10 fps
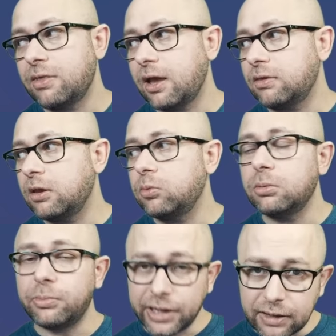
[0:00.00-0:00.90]
that they will
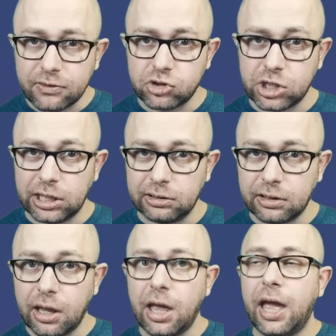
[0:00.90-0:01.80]
break the shield
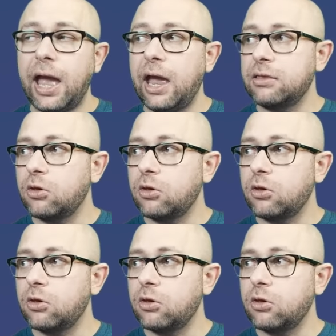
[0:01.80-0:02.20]
and